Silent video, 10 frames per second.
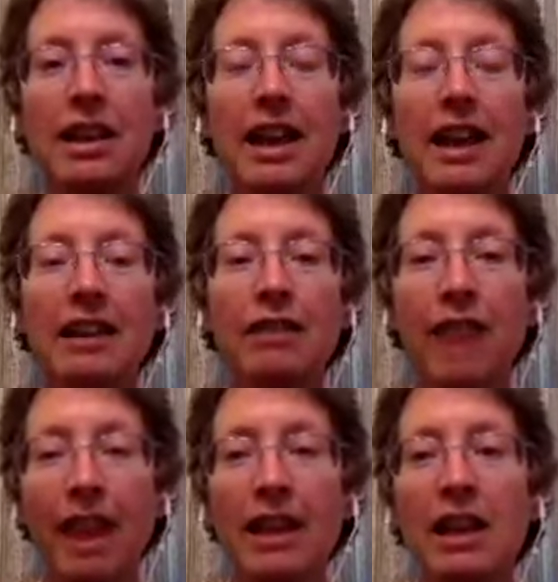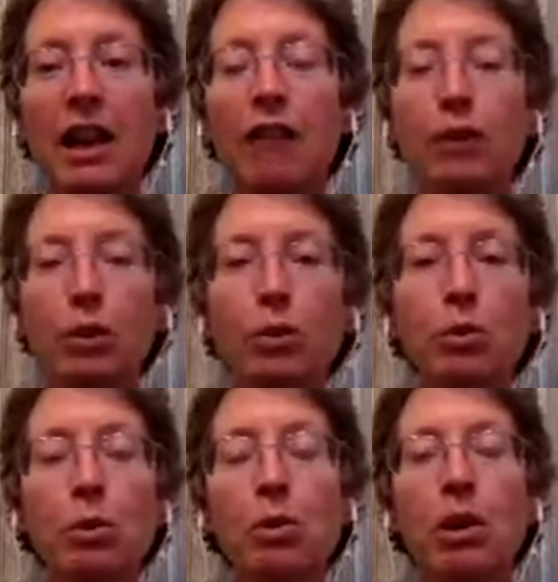And if any of you
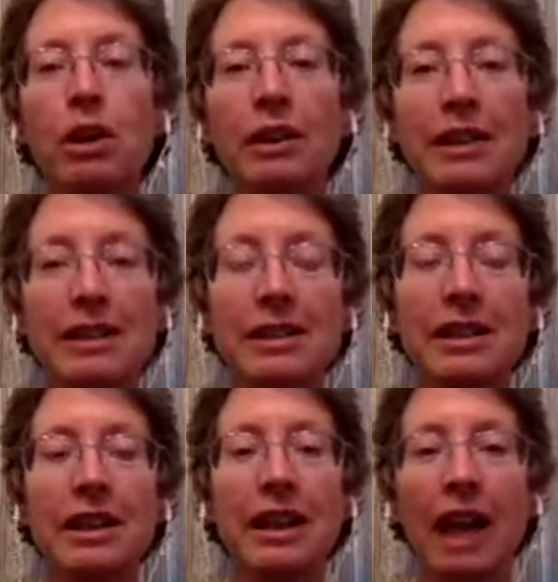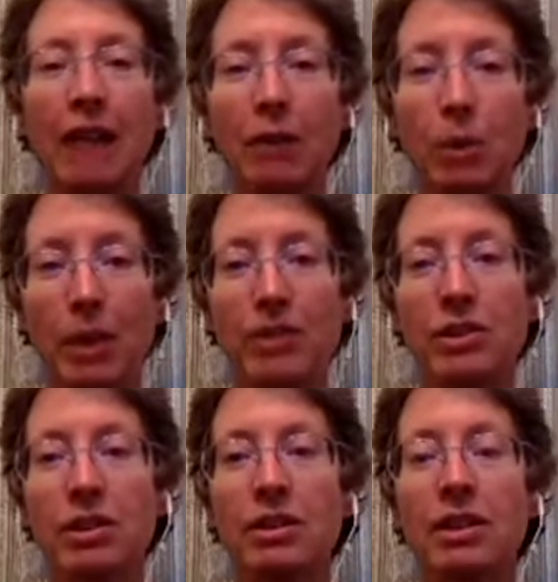who are listening have
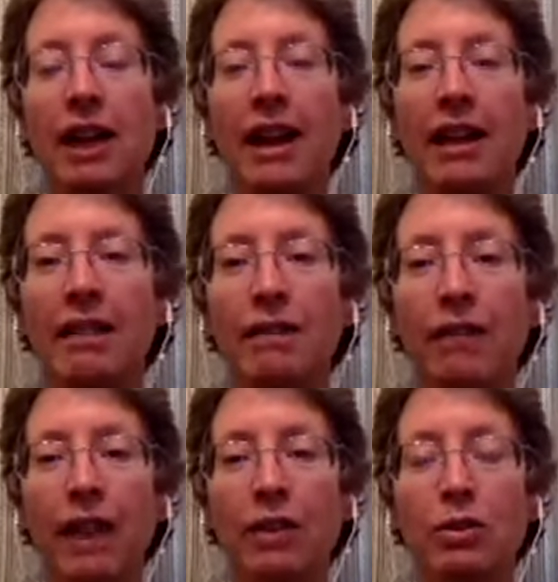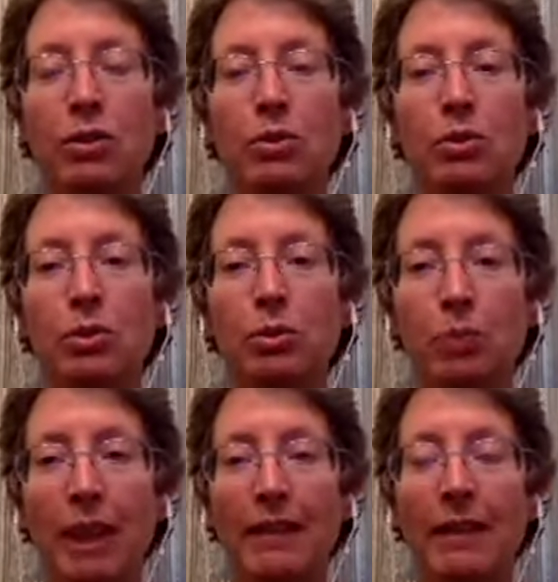questions, I invite you to
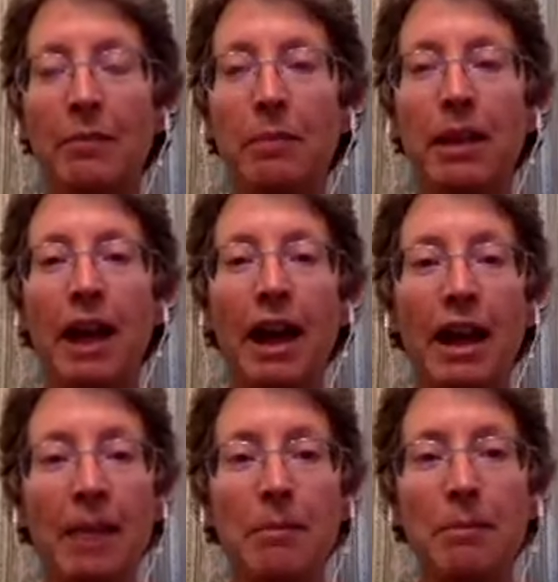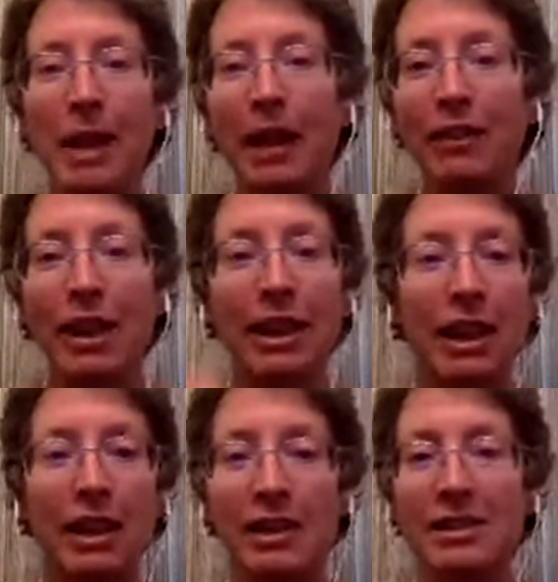write them. But I am
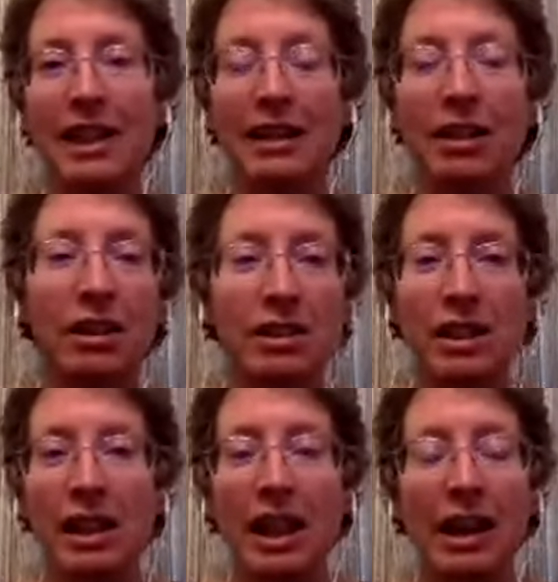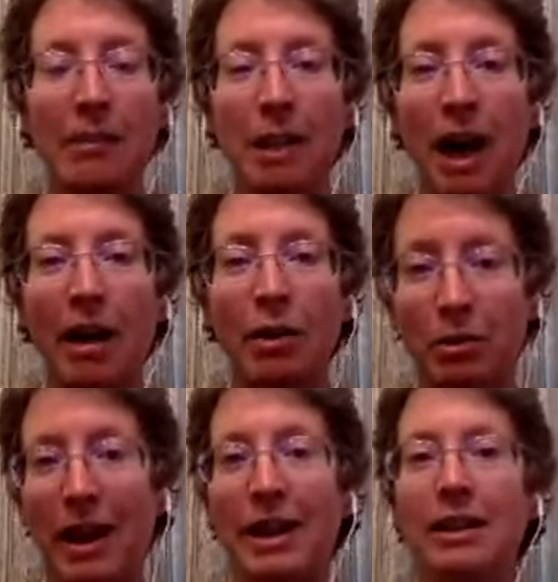navigating this technology and I'm not
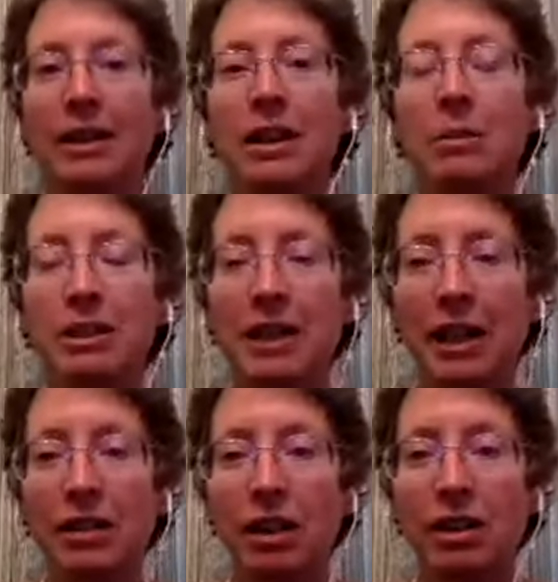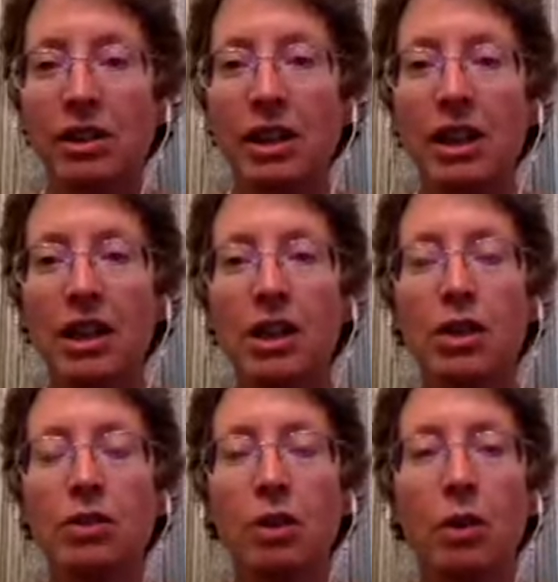great with technology.
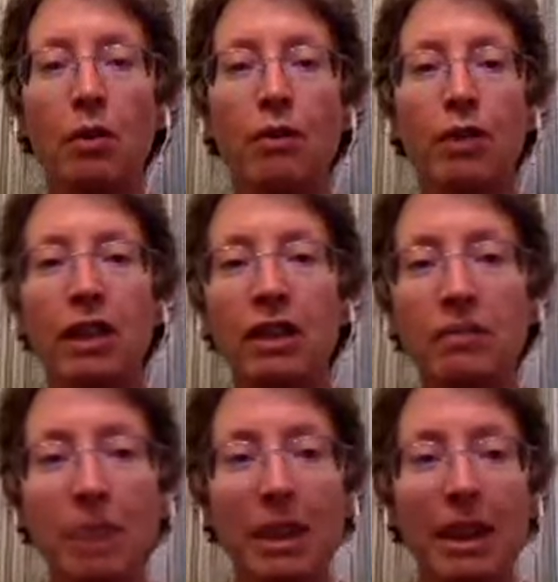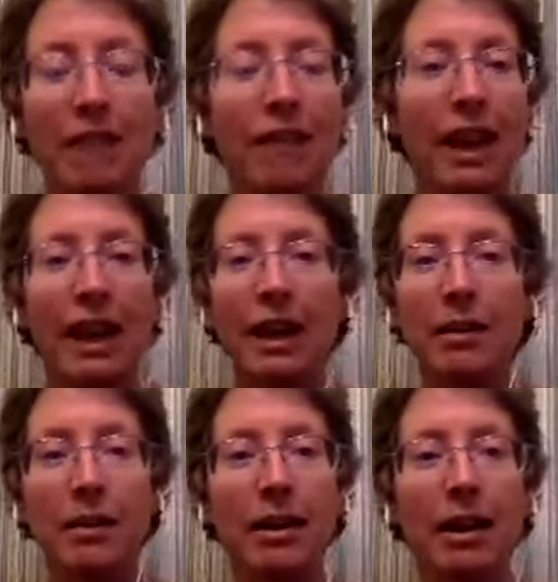So forgive me if I
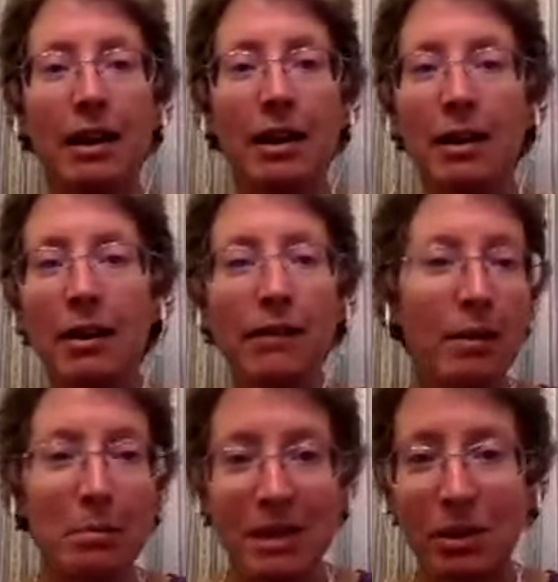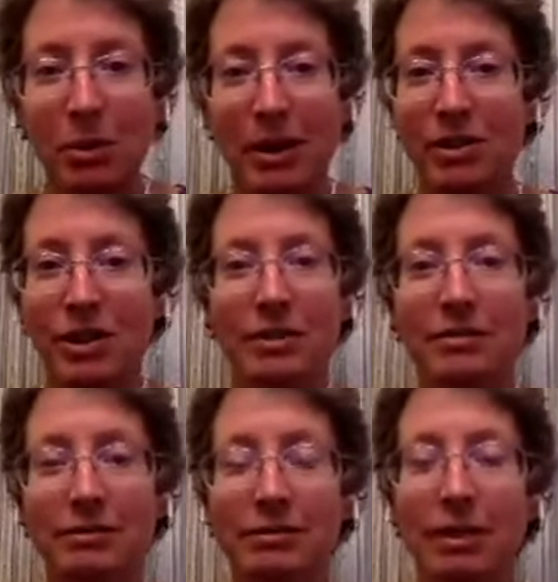if I miss a question.
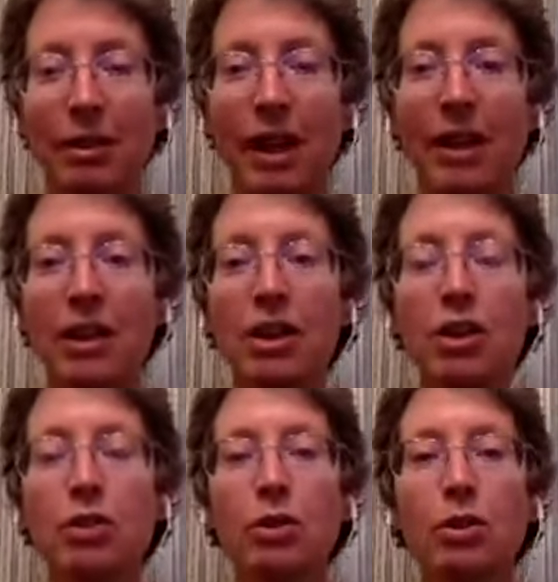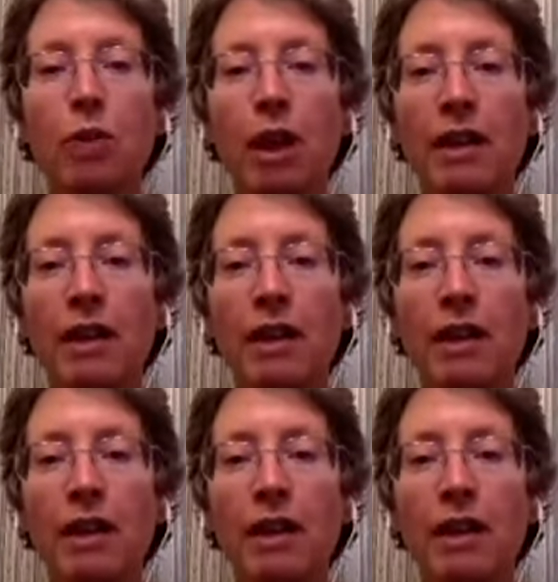Okay, so you are